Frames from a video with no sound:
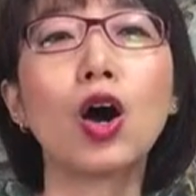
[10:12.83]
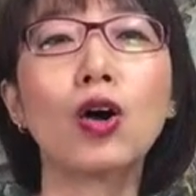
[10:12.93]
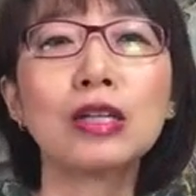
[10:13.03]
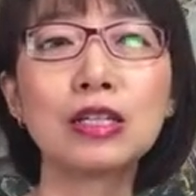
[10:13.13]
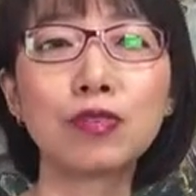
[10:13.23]

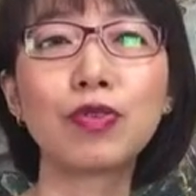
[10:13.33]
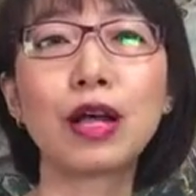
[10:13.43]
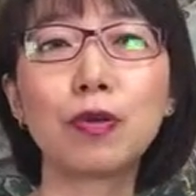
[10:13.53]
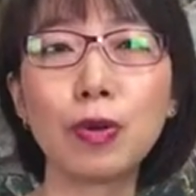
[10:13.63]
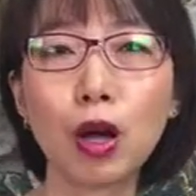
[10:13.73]
on
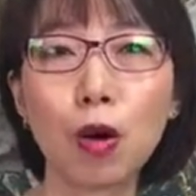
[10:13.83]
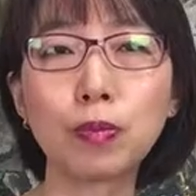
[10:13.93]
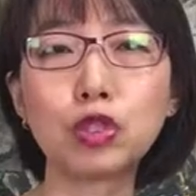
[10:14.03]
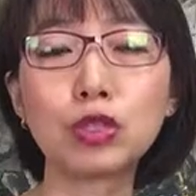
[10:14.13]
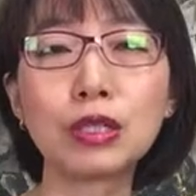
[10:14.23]
developing
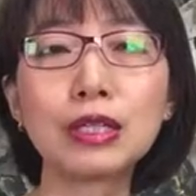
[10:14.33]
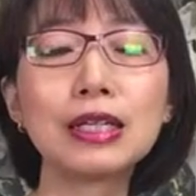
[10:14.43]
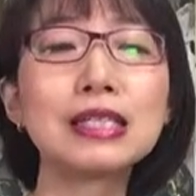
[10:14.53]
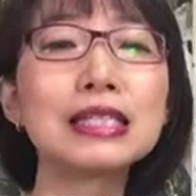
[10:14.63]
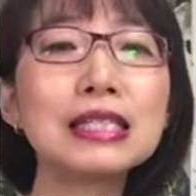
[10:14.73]

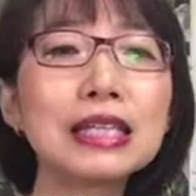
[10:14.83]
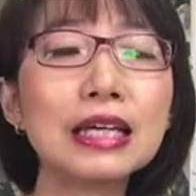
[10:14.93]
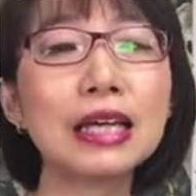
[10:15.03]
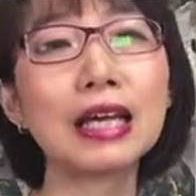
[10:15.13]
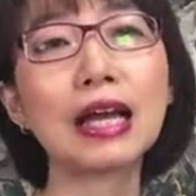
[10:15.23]
opportunities,
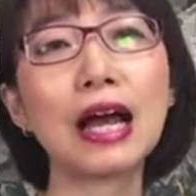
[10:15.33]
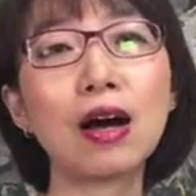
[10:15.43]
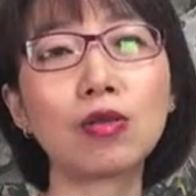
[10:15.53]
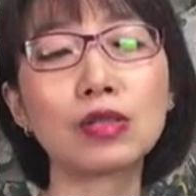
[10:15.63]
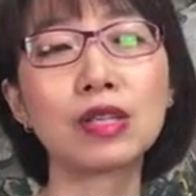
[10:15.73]
seeking
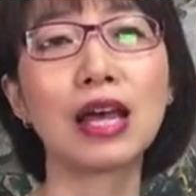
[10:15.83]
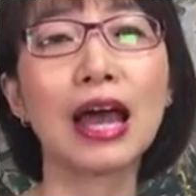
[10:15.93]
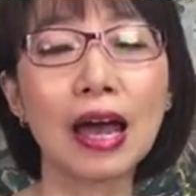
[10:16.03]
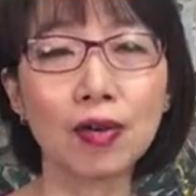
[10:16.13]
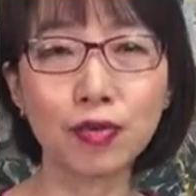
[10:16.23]
out
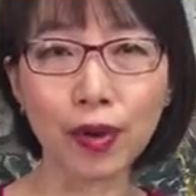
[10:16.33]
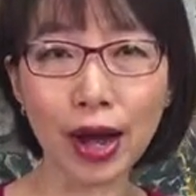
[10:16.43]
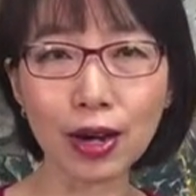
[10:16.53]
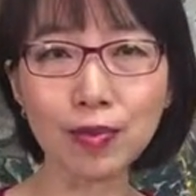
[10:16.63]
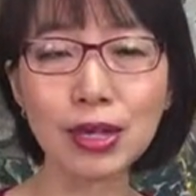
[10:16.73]

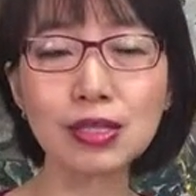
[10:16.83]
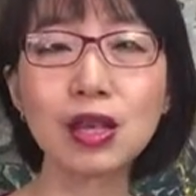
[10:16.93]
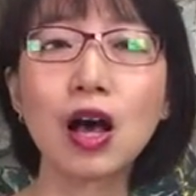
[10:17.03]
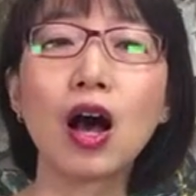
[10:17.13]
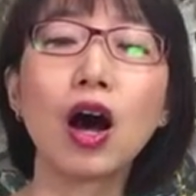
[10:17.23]
environments